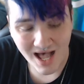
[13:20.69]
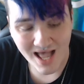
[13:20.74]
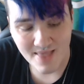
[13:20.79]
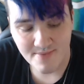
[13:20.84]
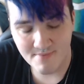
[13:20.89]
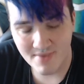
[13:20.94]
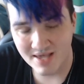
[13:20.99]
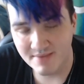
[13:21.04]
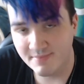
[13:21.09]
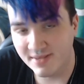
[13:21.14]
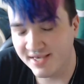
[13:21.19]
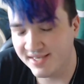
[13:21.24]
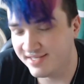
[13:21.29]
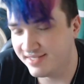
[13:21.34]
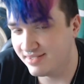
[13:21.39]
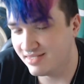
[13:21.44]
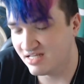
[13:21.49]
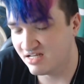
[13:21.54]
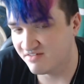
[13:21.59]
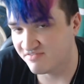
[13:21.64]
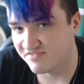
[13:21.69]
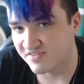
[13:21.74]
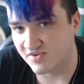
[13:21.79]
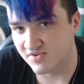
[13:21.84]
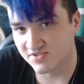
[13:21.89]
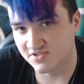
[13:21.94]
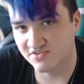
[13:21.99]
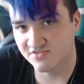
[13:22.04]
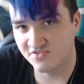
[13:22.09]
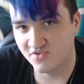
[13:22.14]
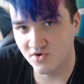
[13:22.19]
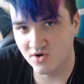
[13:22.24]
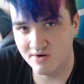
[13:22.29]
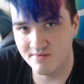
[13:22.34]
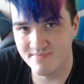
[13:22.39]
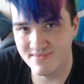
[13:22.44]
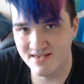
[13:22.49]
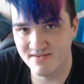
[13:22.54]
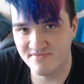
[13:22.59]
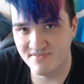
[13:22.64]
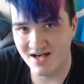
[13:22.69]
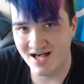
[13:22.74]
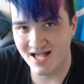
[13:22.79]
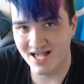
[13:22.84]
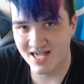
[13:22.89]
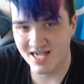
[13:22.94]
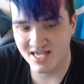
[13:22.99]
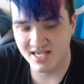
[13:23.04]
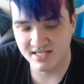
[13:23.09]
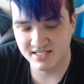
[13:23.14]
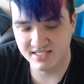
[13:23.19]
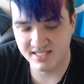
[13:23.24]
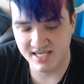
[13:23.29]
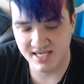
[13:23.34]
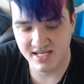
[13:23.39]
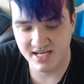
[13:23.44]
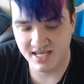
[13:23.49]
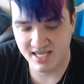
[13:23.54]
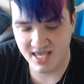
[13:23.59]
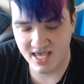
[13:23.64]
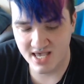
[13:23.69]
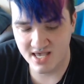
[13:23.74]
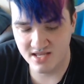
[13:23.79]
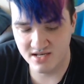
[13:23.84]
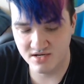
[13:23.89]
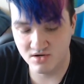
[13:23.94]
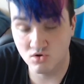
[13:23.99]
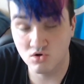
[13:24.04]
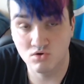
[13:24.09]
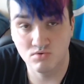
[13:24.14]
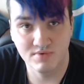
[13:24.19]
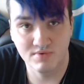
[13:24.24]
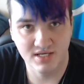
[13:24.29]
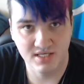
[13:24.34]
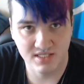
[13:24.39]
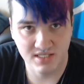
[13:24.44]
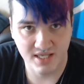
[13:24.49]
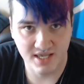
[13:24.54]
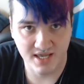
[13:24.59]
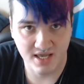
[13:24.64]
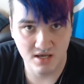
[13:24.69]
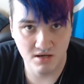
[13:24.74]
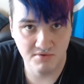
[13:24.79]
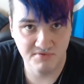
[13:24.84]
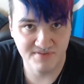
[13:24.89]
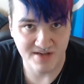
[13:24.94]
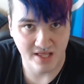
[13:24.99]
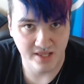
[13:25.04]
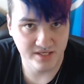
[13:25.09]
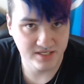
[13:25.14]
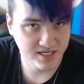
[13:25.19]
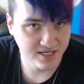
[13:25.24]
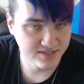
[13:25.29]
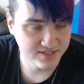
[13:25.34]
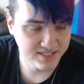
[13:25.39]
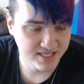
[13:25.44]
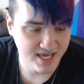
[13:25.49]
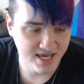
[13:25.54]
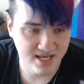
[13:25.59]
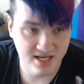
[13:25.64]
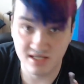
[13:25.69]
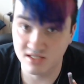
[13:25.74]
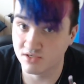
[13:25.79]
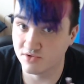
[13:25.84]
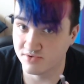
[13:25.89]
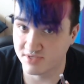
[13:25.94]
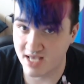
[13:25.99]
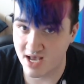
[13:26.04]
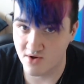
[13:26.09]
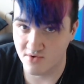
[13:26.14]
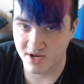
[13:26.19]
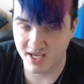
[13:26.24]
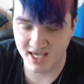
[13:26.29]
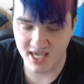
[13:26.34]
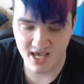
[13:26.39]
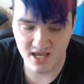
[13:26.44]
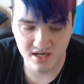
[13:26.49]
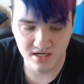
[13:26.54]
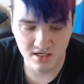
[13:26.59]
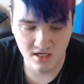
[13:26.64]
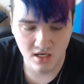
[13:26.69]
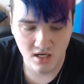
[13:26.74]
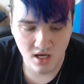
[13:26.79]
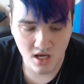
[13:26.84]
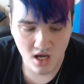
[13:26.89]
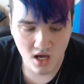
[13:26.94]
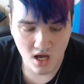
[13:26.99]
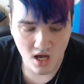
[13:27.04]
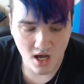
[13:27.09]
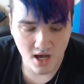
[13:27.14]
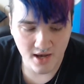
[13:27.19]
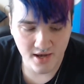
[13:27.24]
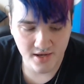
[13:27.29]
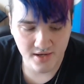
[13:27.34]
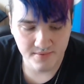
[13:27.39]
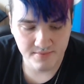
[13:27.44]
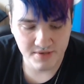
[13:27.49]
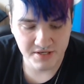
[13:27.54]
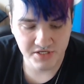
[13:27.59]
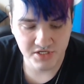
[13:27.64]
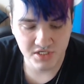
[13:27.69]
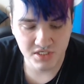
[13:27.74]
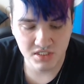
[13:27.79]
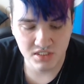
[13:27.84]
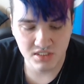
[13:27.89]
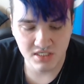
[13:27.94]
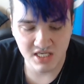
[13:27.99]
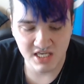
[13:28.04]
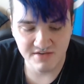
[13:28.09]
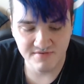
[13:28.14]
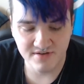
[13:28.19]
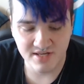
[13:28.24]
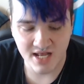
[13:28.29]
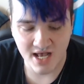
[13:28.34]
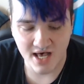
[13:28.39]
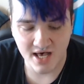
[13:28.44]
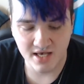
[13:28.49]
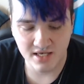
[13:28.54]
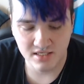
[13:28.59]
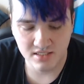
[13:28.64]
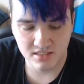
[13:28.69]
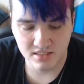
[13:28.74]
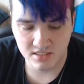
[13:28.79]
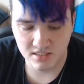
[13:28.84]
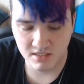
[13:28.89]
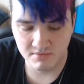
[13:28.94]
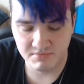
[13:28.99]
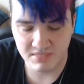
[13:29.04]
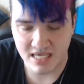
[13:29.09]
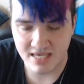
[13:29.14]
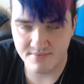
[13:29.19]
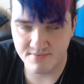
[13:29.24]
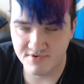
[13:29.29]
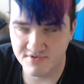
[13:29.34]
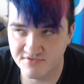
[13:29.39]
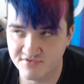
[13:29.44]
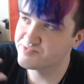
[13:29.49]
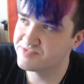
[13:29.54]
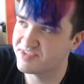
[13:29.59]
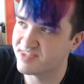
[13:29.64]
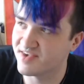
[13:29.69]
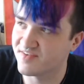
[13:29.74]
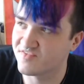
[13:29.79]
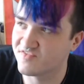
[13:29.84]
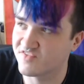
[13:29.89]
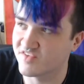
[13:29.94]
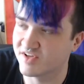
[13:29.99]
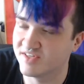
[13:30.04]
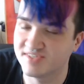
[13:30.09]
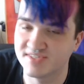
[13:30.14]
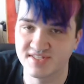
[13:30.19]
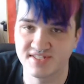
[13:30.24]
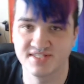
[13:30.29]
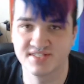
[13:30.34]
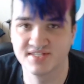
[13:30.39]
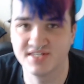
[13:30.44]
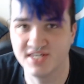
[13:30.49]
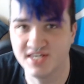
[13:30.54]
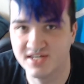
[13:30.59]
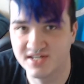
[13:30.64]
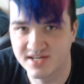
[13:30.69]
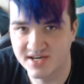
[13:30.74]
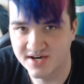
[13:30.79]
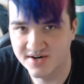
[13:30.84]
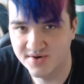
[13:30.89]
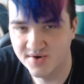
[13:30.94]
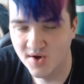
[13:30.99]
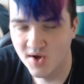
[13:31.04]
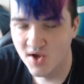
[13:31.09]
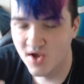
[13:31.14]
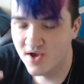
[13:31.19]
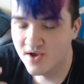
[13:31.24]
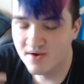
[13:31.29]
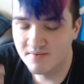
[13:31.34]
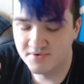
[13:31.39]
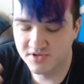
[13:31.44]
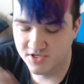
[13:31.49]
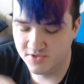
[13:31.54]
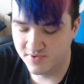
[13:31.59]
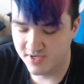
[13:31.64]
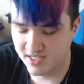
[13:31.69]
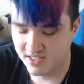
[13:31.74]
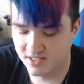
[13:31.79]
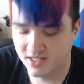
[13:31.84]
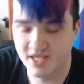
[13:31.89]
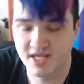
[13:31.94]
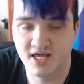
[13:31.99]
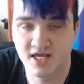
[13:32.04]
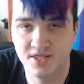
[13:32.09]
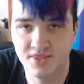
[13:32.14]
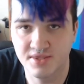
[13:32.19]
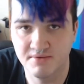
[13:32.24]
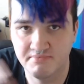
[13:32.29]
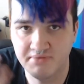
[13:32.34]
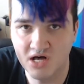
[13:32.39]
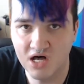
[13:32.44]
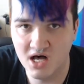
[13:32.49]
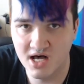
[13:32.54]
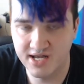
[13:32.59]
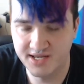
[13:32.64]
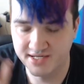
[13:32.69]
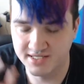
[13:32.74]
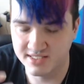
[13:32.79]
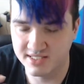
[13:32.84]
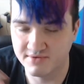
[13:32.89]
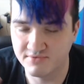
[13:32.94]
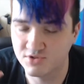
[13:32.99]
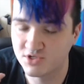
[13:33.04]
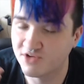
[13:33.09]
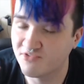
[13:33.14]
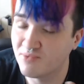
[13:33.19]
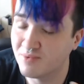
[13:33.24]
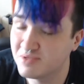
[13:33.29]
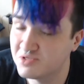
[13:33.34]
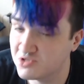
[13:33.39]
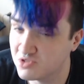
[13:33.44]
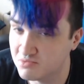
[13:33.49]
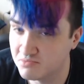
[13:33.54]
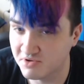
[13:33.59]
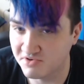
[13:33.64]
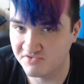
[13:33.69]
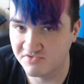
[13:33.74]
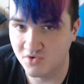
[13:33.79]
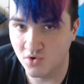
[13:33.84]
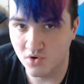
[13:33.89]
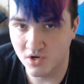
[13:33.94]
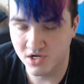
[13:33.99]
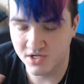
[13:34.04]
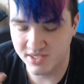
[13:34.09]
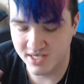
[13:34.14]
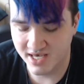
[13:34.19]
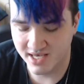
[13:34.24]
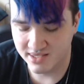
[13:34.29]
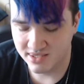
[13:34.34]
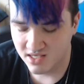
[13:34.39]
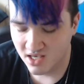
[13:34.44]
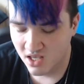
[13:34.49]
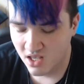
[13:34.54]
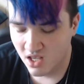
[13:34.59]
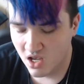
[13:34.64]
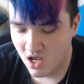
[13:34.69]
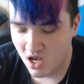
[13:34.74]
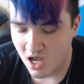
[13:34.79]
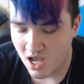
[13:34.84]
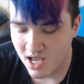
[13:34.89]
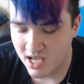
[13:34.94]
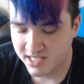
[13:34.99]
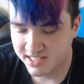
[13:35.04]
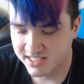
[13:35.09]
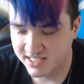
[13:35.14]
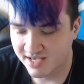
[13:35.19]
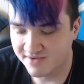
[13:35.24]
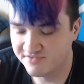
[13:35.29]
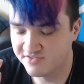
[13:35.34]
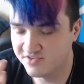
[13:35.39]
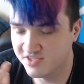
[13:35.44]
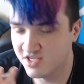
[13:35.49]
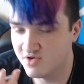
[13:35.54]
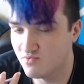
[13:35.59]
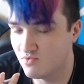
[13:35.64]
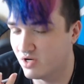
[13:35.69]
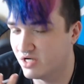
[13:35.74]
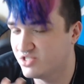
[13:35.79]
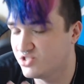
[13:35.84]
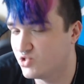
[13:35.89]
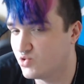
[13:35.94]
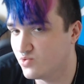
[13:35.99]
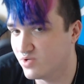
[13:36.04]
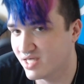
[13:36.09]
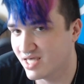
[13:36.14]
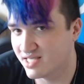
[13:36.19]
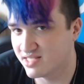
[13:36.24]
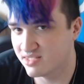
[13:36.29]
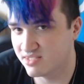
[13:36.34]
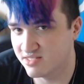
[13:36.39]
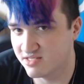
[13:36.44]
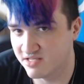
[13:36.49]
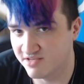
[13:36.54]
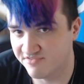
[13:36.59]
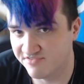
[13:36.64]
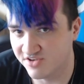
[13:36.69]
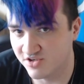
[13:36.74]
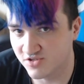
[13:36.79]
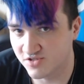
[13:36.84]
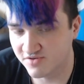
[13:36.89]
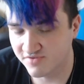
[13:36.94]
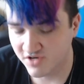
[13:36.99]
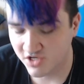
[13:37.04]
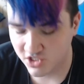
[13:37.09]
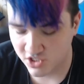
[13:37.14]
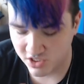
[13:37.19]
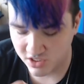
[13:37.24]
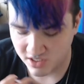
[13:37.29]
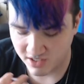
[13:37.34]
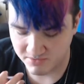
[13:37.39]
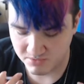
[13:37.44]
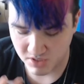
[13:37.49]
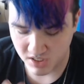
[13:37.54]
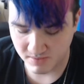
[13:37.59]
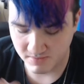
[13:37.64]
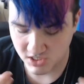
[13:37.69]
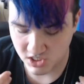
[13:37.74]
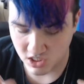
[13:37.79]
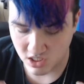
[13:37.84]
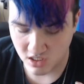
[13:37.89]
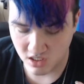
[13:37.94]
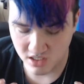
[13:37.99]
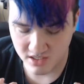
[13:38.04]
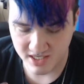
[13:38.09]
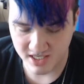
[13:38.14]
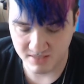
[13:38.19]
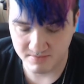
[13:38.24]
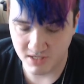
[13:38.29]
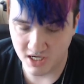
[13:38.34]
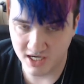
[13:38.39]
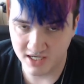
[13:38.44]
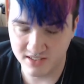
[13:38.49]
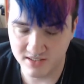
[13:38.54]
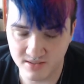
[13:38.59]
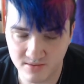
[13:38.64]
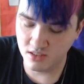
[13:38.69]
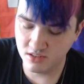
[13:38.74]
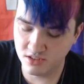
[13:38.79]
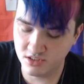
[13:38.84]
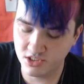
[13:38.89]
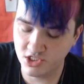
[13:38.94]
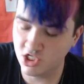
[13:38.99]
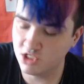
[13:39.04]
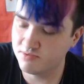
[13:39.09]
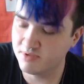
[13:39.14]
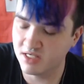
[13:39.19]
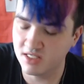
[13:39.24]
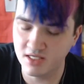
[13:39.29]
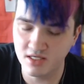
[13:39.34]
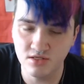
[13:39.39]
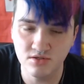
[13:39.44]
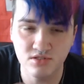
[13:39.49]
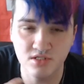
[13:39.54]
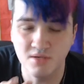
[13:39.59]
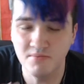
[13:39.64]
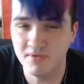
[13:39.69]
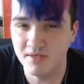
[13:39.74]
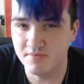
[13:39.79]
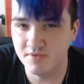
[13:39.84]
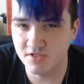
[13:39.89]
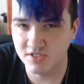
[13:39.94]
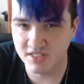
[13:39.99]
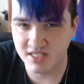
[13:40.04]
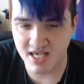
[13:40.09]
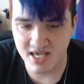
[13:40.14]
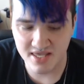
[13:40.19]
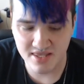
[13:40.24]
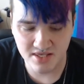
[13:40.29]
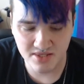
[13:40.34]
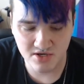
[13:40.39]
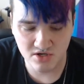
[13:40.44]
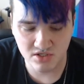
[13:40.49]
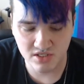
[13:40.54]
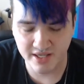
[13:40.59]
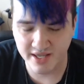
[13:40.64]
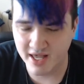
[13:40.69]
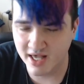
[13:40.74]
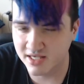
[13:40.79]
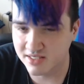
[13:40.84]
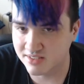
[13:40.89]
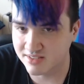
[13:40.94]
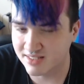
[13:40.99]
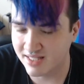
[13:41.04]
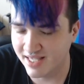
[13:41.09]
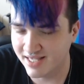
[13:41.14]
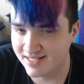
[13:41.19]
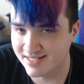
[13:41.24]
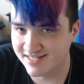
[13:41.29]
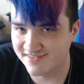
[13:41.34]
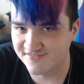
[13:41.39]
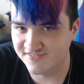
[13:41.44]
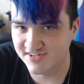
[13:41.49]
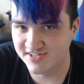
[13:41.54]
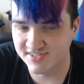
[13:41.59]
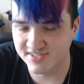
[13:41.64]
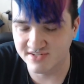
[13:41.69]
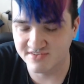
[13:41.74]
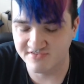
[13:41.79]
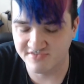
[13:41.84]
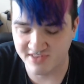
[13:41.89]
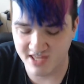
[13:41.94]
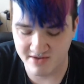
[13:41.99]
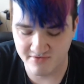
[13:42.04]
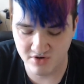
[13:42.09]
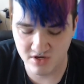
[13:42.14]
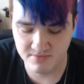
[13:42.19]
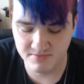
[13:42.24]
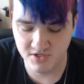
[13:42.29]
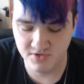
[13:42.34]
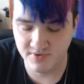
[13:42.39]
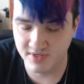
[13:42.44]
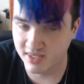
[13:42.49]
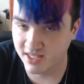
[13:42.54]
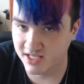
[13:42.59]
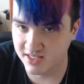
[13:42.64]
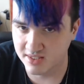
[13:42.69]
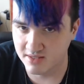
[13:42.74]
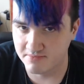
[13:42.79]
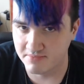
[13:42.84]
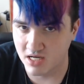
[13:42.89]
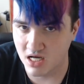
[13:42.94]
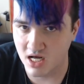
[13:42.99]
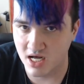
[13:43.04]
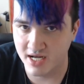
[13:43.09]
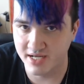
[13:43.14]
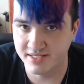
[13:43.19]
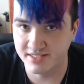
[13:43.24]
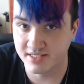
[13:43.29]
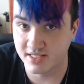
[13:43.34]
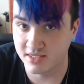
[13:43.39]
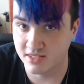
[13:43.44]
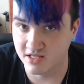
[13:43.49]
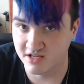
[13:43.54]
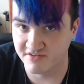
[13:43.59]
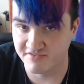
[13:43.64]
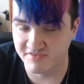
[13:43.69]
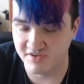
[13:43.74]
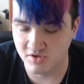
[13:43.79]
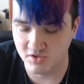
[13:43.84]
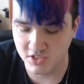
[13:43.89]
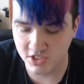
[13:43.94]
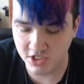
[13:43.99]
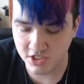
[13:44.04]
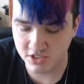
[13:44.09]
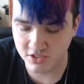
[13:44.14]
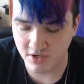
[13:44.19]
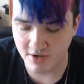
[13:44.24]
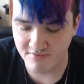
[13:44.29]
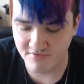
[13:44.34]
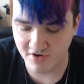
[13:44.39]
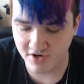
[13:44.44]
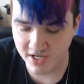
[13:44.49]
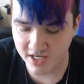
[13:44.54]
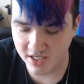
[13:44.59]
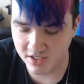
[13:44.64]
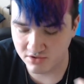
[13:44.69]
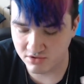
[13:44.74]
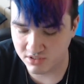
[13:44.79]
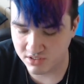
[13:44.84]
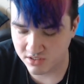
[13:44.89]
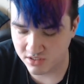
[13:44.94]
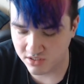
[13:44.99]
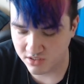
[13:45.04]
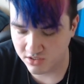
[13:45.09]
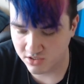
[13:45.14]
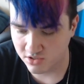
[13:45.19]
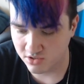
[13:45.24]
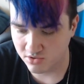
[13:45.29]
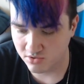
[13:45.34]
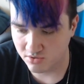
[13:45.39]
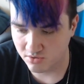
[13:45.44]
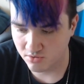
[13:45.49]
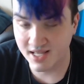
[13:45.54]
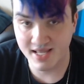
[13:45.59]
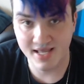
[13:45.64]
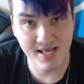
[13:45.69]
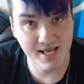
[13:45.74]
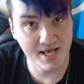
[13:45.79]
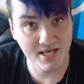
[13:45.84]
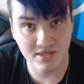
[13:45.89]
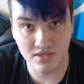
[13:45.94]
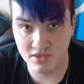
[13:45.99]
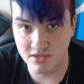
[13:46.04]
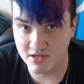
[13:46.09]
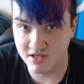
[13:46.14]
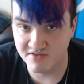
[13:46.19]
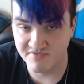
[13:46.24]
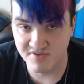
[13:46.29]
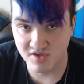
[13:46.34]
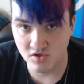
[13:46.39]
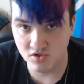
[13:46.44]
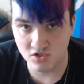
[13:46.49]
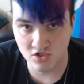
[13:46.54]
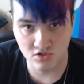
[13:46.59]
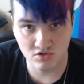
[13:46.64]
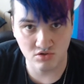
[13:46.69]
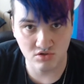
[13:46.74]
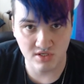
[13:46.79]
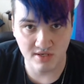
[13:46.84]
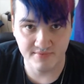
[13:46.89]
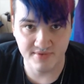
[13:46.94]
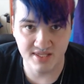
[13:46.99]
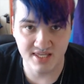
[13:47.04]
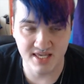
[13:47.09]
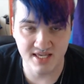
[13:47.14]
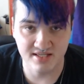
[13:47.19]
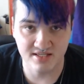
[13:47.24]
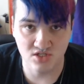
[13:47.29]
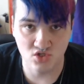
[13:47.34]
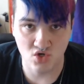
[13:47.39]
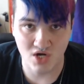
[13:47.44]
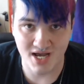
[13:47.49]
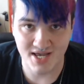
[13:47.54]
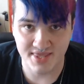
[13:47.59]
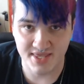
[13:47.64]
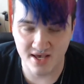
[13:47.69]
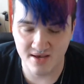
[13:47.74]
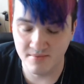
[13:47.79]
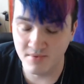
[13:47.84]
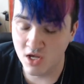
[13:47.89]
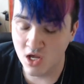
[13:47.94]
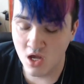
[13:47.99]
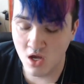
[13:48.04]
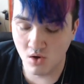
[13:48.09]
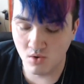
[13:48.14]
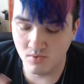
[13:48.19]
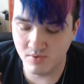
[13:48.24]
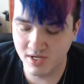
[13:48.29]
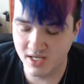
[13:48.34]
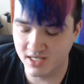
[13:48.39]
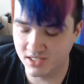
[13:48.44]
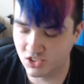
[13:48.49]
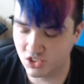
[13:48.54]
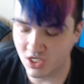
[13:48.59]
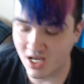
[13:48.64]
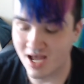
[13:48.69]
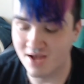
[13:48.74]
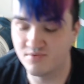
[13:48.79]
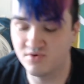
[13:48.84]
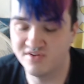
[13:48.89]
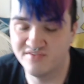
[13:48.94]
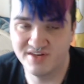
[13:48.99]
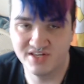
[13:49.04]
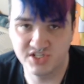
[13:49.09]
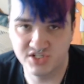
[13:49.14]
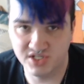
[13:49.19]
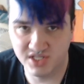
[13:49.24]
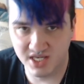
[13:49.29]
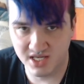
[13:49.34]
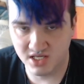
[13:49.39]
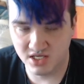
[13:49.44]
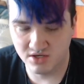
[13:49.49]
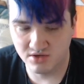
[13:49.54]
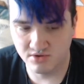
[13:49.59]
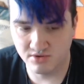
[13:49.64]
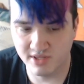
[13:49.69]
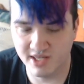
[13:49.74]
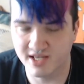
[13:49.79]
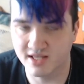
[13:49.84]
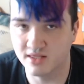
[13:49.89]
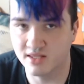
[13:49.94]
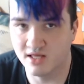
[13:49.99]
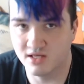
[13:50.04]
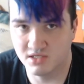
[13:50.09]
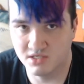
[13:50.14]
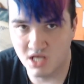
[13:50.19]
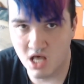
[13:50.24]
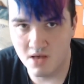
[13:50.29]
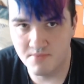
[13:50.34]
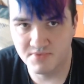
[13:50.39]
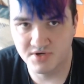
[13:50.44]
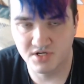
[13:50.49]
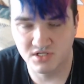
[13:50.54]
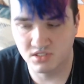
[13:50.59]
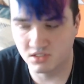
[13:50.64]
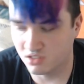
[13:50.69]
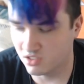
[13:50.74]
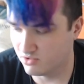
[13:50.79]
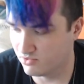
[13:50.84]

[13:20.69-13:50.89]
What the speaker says: I might buy it in the diffuser form if I see it again, or when it's like Valentine's Day and so it's out again, and just see if it has some type of difference, you know, between like the pod and stuff, which I've mentioned before that I definitely want to get the diffuser versions of pretty much all of these pods, just because I know some people say that there's like a slight difference in flavoring between like the pods and the diffusers, so I'm very interested to get the diffusers for some of these and try them, which I will eventually do. Like, I'm gonna